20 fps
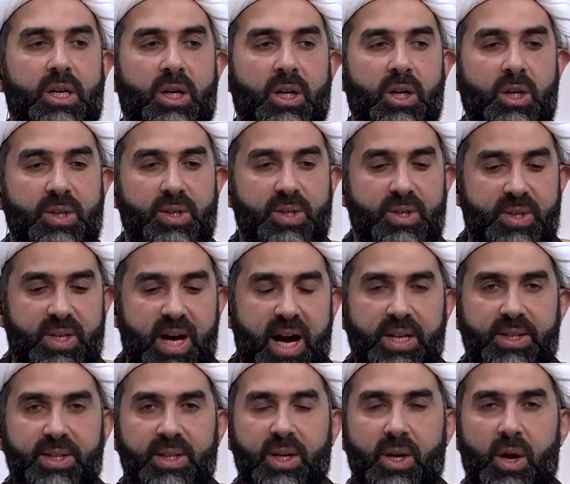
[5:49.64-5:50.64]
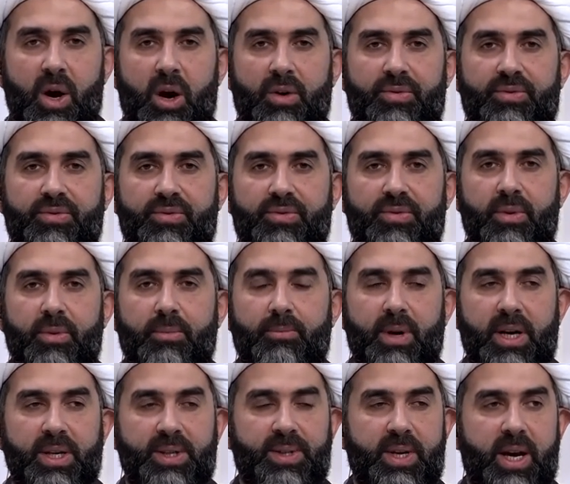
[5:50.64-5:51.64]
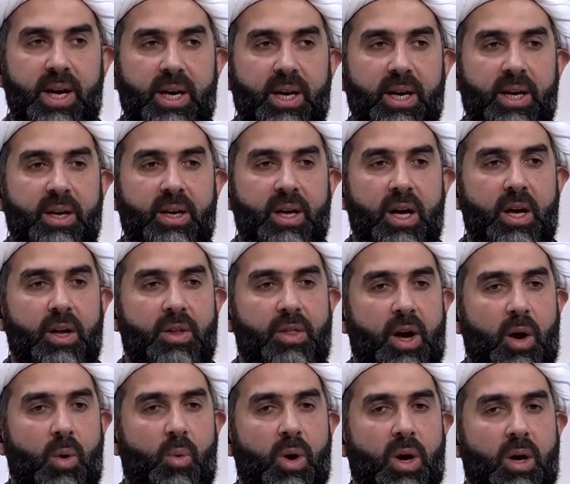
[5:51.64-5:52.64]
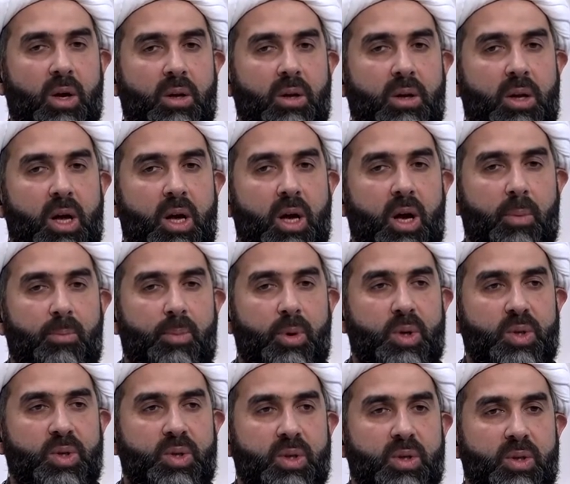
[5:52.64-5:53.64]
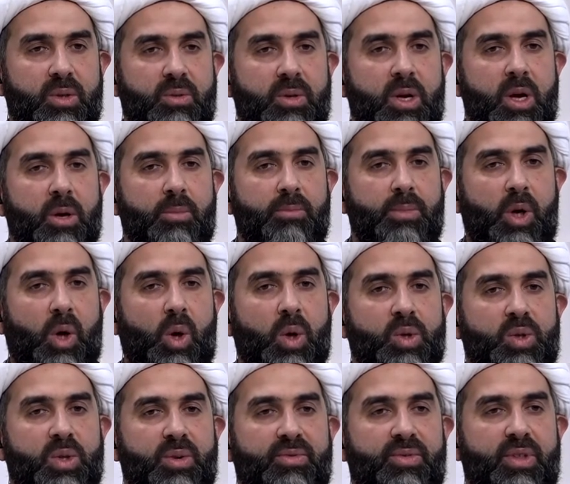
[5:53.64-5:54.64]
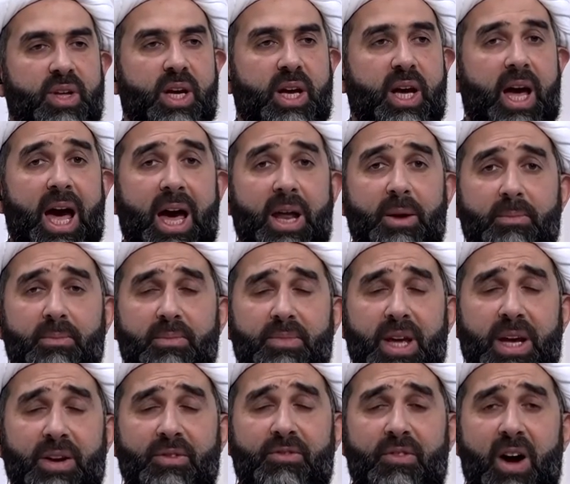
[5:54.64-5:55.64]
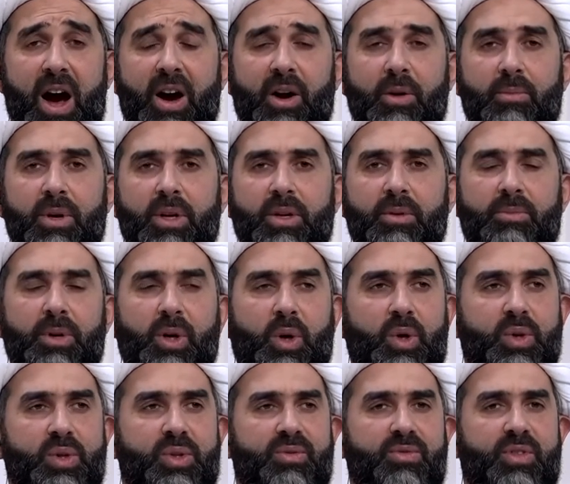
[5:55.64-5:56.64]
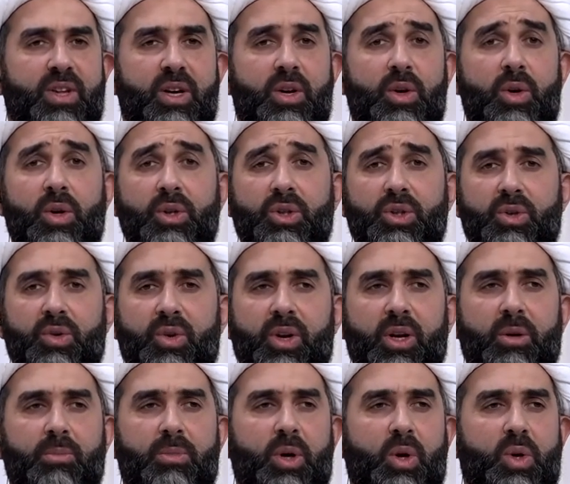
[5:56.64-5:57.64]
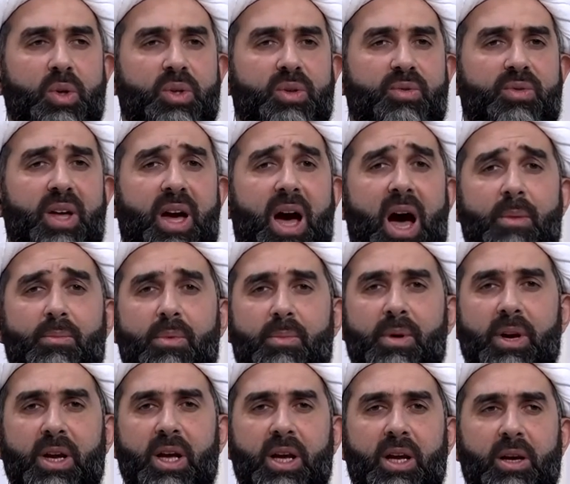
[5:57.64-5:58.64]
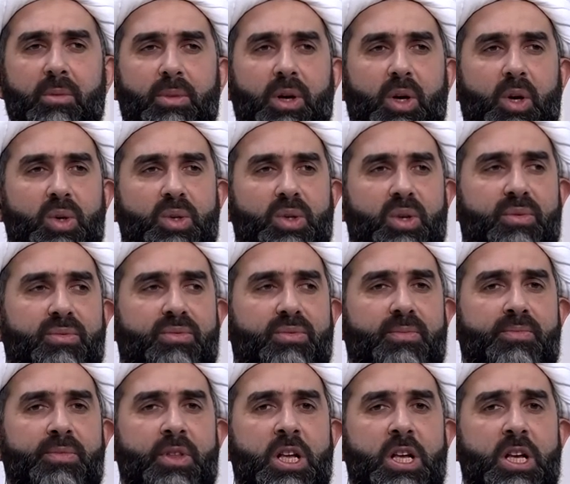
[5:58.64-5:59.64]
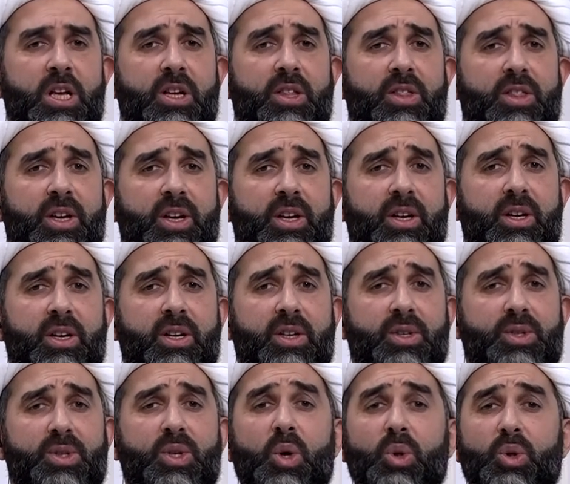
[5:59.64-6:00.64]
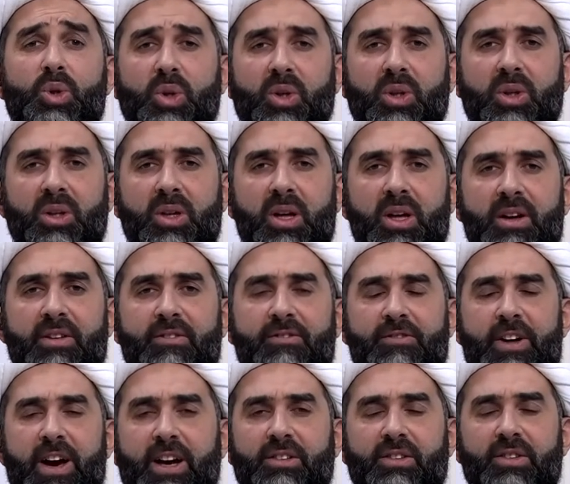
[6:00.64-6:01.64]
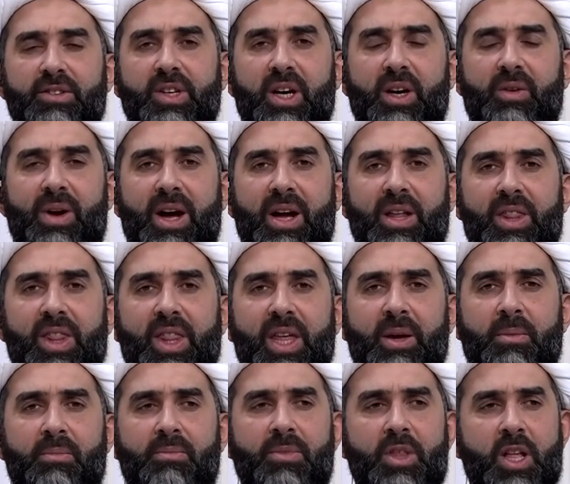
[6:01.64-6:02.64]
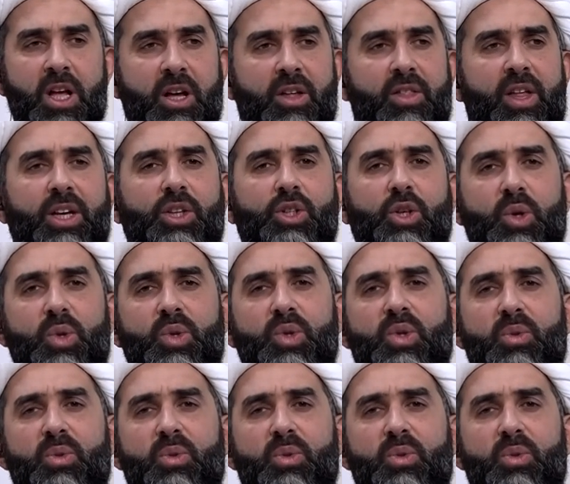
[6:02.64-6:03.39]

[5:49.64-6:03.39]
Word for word: starting off by saying that, well, a person, because of their environment, because of their nurturing, because of their upbringing, because of their social factors around them, they chose to